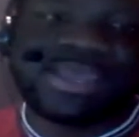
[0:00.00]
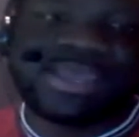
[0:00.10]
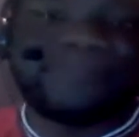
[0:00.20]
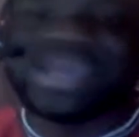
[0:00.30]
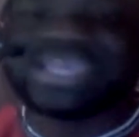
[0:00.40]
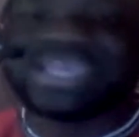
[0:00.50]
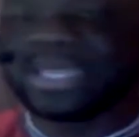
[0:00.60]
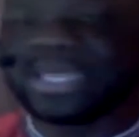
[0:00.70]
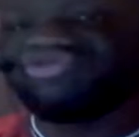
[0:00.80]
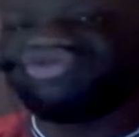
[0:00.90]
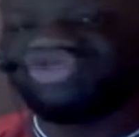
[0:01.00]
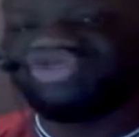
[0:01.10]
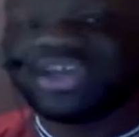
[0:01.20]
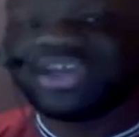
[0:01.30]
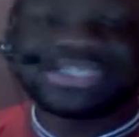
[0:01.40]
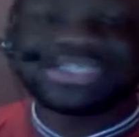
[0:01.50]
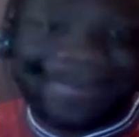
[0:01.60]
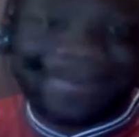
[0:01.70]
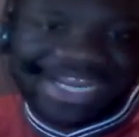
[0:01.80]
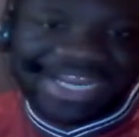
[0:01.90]
Becky Lynch,
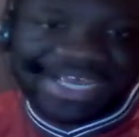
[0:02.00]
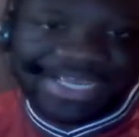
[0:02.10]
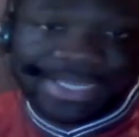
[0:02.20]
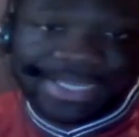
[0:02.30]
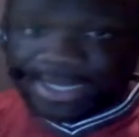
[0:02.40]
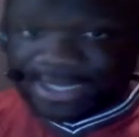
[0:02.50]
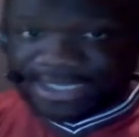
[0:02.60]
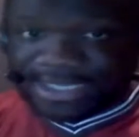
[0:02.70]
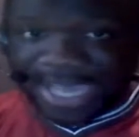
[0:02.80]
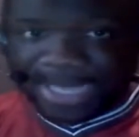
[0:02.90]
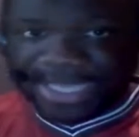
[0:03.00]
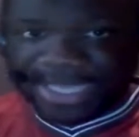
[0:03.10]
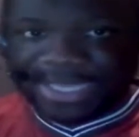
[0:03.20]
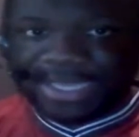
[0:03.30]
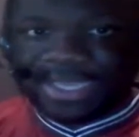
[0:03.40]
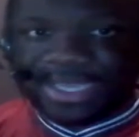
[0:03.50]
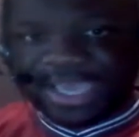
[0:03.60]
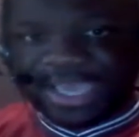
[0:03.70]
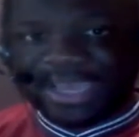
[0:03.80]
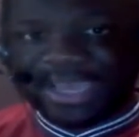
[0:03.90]
Tamina, Natalia,
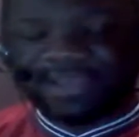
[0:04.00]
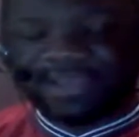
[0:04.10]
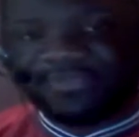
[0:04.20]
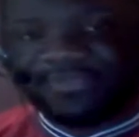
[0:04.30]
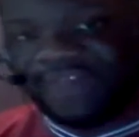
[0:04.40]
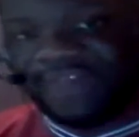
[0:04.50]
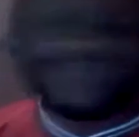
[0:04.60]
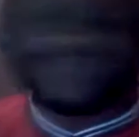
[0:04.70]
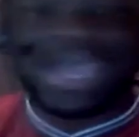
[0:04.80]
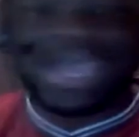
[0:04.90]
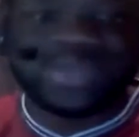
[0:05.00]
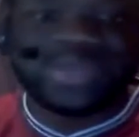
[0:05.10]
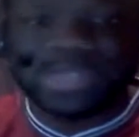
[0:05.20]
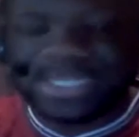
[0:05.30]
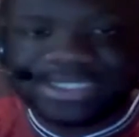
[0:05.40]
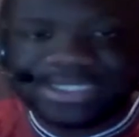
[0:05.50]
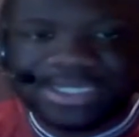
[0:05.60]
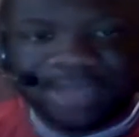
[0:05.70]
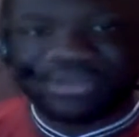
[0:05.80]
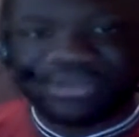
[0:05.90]
and the fabulous
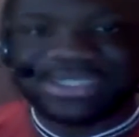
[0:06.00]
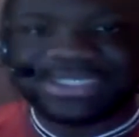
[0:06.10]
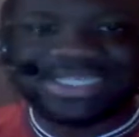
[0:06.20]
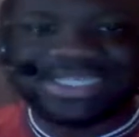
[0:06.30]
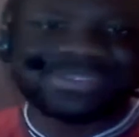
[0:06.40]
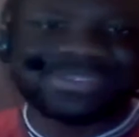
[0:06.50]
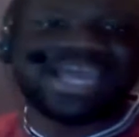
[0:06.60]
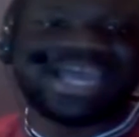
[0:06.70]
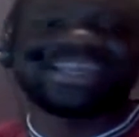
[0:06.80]
Princess of Staten